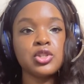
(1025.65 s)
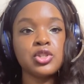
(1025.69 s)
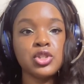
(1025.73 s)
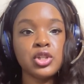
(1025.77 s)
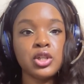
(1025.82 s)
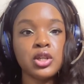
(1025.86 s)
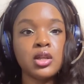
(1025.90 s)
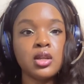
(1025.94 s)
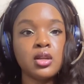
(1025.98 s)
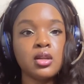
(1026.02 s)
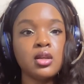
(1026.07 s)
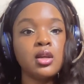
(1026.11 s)

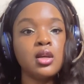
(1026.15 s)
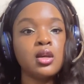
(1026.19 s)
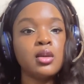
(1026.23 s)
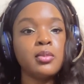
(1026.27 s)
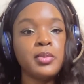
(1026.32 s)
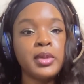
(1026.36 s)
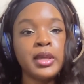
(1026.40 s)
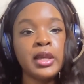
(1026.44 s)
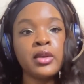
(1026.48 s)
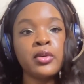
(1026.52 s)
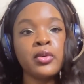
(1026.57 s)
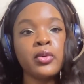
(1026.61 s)
should
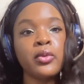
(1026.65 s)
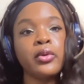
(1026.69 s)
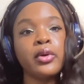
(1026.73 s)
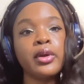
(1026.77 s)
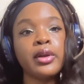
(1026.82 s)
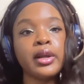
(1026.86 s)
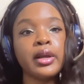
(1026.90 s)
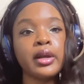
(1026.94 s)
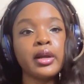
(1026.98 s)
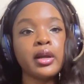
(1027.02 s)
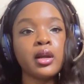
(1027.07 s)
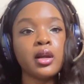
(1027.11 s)
be in
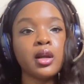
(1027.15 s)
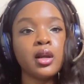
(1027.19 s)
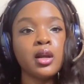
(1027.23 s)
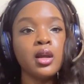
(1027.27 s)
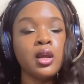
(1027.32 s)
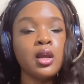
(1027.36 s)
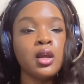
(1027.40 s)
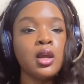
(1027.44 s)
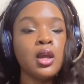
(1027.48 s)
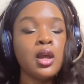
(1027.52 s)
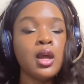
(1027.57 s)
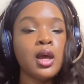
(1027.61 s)
order.
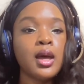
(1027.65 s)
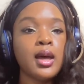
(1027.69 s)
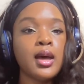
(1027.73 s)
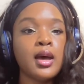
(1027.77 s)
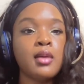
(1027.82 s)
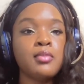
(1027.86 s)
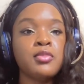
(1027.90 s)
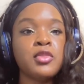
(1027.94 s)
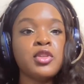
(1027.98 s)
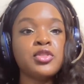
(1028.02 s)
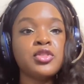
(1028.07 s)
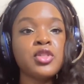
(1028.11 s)

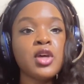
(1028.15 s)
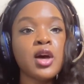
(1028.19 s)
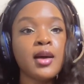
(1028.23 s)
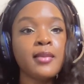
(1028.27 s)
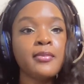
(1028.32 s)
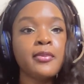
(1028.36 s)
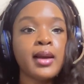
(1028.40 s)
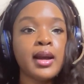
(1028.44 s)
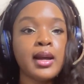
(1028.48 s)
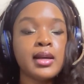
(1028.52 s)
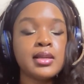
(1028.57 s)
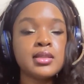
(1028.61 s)
The
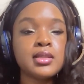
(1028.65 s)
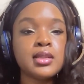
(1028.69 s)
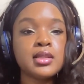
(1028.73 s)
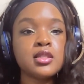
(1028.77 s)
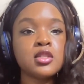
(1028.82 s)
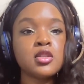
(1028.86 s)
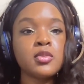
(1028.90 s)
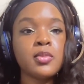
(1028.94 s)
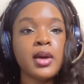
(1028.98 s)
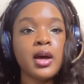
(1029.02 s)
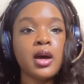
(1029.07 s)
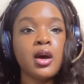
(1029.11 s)
thought
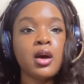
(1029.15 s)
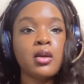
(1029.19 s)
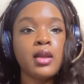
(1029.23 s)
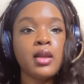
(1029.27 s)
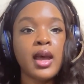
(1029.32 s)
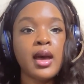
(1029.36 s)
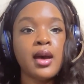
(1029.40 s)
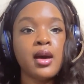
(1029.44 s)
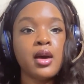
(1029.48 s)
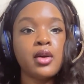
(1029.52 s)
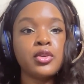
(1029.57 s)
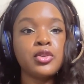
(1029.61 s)
process about
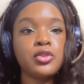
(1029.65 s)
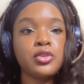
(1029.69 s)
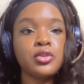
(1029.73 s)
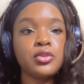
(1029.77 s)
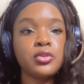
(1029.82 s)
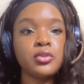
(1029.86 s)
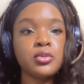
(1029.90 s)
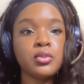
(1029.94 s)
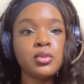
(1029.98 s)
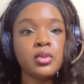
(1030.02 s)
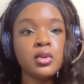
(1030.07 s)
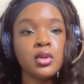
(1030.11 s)
how
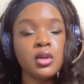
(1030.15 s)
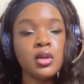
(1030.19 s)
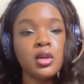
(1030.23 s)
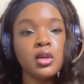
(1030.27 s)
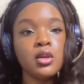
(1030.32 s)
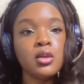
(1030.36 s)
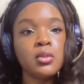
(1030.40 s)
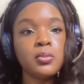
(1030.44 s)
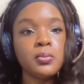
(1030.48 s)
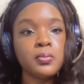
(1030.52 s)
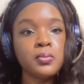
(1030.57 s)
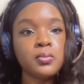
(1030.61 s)
you
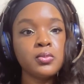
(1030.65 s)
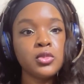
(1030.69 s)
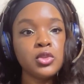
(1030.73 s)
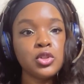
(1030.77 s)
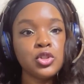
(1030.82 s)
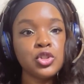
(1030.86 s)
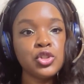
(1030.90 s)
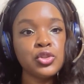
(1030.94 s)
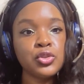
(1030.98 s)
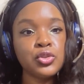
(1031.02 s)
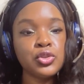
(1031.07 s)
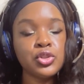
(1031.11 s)

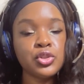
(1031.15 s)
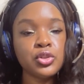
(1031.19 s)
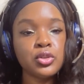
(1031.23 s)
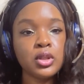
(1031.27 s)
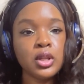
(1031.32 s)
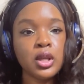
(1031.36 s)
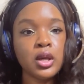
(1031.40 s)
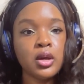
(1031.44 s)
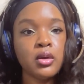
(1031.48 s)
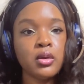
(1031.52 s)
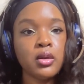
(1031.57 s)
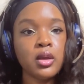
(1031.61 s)
choose your
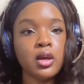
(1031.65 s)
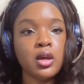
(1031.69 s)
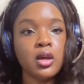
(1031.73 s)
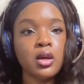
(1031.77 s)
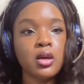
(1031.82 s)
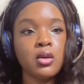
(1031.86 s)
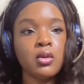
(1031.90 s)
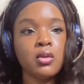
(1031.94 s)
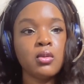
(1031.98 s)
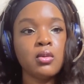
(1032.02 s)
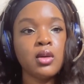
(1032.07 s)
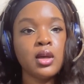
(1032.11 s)

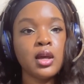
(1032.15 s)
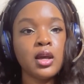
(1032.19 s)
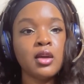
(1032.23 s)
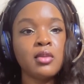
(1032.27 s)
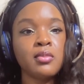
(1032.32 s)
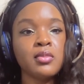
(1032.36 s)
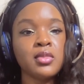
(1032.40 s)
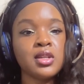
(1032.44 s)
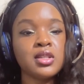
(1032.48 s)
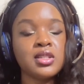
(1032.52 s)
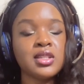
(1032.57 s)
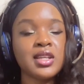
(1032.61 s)
logo,
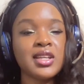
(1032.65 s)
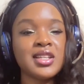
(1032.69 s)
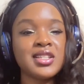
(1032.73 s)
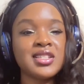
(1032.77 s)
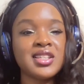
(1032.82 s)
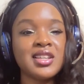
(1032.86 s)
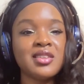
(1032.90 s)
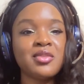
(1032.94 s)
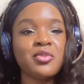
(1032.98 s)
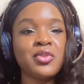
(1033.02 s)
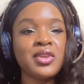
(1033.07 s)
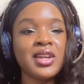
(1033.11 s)
because like I
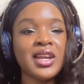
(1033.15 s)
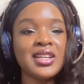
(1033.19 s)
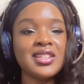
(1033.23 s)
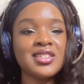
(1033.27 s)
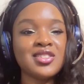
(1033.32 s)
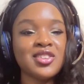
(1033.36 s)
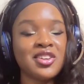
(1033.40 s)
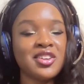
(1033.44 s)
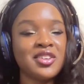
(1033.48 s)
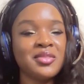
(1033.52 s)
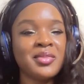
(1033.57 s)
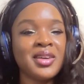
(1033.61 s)
said, when I
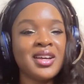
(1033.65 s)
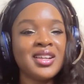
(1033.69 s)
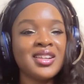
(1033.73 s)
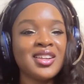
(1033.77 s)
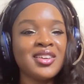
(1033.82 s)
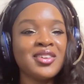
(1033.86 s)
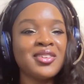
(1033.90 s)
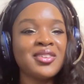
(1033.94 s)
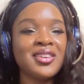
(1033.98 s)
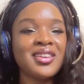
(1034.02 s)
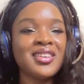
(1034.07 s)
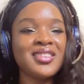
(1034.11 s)
started my
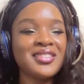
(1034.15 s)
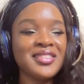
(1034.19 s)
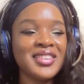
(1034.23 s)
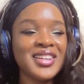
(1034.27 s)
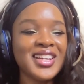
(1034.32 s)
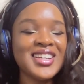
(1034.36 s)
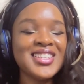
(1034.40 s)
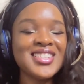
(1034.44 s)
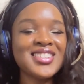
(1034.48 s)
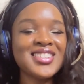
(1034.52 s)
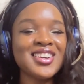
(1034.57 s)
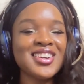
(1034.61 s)

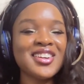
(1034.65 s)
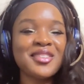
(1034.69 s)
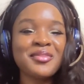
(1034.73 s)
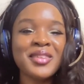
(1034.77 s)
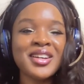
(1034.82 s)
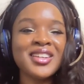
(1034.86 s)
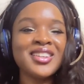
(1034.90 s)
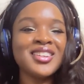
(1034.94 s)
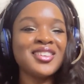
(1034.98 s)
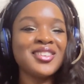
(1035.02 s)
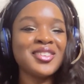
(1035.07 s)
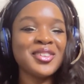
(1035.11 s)

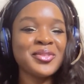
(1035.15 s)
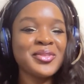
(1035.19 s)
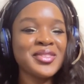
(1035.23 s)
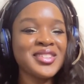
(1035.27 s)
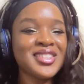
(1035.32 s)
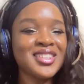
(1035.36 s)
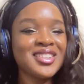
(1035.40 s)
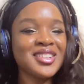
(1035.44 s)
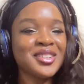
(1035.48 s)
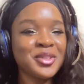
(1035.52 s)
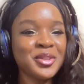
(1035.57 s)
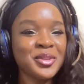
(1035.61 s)
logo was
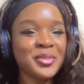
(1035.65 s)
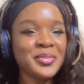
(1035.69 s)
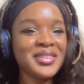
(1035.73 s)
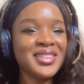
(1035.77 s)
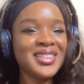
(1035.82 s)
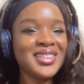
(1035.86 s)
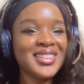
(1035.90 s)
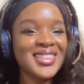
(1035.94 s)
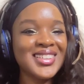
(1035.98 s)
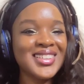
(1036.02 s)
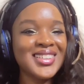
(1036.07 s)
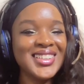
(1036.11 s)
a little
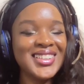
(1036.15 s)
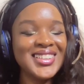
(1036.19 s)
bit